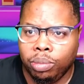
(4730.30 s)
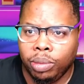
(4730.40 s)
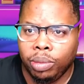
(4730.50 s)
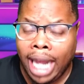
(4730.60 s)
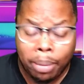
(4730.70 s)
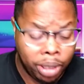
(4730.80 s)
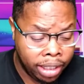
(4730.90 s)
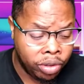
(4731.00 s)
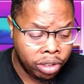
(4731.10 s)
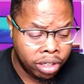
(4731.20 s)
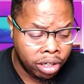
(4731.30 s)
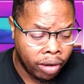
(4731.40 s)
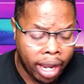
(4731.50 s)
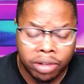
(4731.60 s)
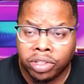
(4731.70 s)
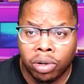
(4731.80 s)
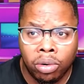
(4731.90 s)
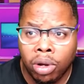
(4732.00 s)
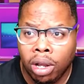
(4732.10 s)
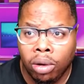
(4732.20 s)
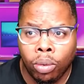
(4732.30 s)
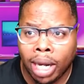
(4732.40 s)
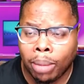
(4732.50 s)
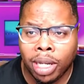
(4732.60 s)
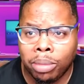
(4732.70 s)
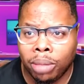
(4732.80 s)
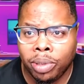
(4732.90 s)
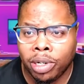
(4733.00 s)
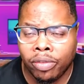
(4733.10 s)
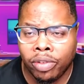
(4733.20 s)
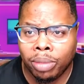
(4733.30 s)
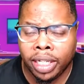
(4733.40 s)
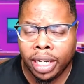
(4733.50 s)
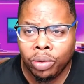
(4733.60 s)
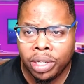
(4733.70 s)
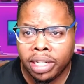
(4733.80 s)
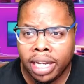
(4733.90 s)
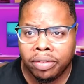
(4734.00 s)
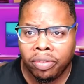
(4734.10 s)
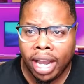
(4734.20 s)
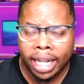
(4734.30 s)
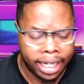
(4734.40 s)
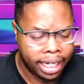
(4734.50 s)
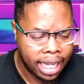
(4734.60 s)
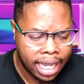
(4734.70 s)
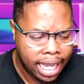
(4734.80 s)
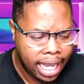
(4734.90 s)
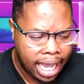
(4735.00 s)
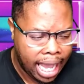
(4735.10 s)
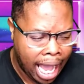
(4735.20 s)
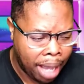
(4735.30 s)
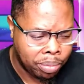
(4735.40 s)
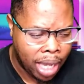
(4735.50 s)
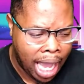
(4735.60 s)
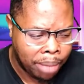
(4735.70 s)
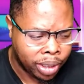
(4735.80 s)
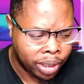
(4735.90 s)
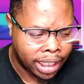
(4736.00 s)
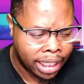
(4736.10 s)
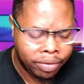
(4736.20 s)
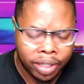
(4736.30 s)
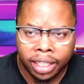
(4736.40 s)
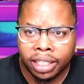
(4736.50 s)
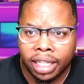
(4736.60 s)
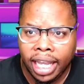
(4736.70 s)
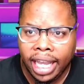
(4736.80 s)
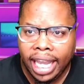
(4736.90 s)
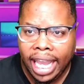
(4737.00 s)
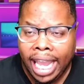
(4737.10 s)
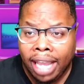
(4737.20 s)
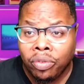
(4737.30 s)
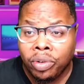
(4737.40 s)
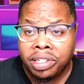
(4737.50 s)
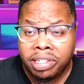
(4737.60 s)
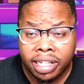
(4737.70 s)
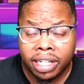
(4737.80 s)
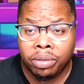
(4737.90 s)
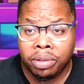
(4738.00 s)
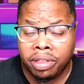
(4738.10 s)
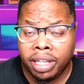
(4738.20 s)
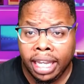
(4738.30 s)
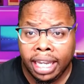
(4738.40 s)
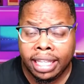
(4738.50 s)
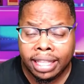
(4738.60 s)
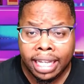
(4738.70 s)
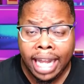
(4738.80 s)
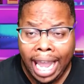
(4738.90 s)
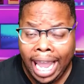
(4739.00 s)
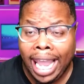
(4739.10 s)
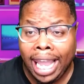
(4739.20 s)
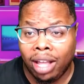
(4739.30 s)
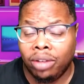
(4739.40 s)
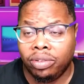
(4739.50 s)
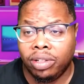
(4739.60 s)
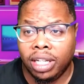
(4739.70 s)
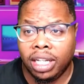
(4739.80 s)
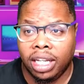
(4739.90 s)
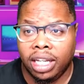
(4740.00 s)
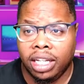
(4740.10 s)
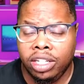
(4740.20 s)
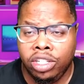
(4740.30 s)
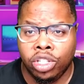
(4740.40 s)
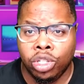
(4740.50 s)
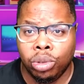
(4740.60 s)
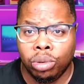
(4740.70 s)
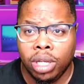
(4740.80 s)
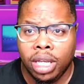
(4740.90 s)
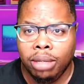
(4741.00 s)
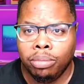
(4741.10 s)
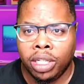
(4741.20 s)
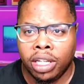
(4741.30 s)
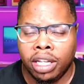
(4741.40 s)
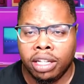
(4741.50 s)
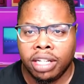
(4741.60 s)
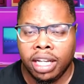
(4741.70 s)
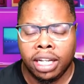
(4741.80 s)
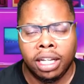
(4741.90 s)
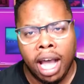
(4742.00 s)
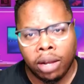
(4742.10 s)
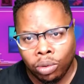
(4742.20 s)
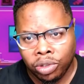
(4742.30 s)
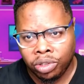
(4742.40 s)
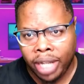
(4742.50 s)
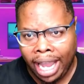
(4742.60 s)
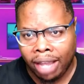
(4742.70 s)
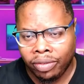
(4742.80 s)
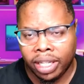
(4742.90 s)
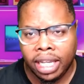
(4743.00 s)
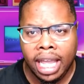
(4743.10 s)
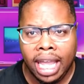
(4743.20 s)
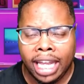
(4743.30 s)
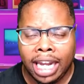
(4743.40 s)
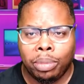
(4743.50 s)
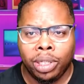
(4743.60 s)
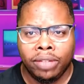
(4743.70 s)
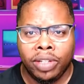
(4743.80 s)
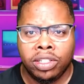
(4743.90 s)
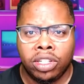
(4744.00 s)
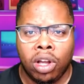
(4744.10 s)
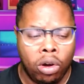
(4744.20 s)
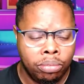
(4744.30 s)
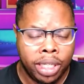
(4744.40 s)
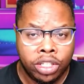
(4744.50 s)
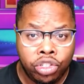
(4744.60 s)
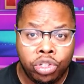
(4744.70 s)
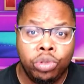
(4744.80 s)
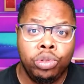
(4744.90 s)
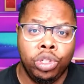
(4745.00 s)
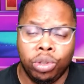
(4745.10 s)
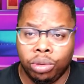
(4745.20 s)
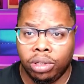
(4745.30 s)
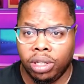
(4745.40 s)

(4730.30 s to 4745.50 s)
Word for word: And I believe you're good ground. So when I'm coming up here every Monday, Wednesday, and Friday, I'm I'm giving every single thing that I have to you because God wants you to have it. And I believe he's called me to you.